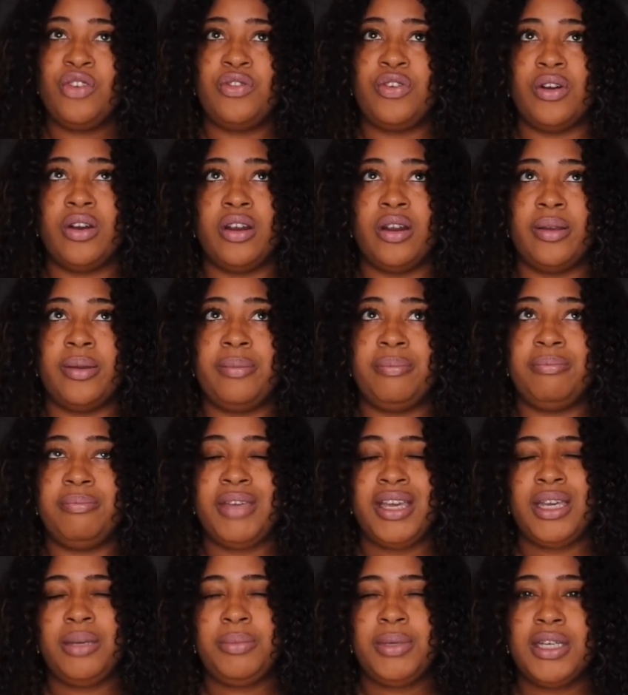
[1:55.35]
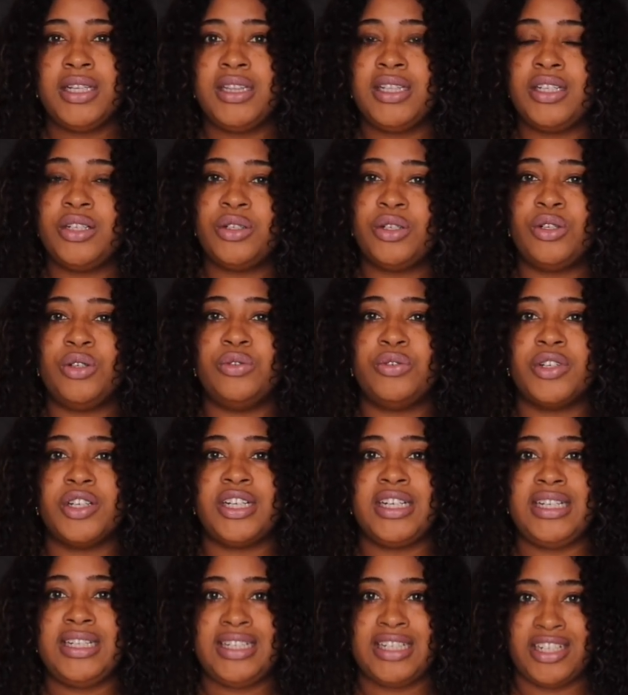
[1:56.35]
for maybe a little over
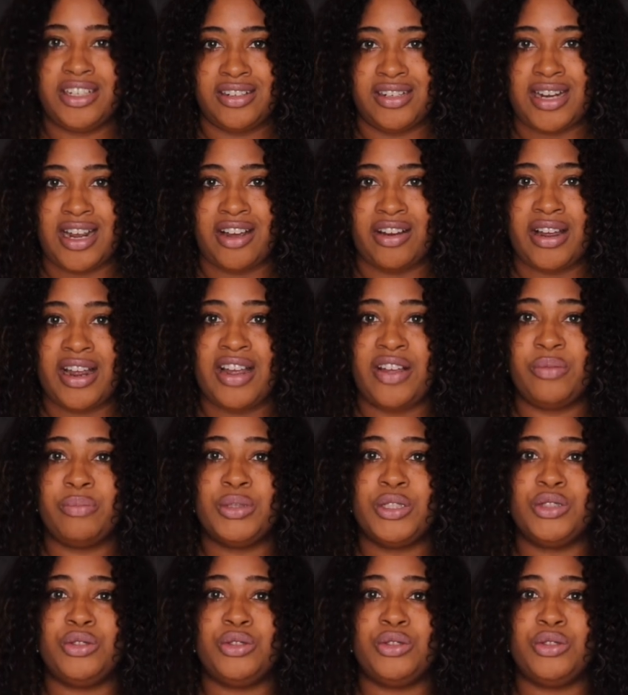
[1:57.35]
a year now. I have been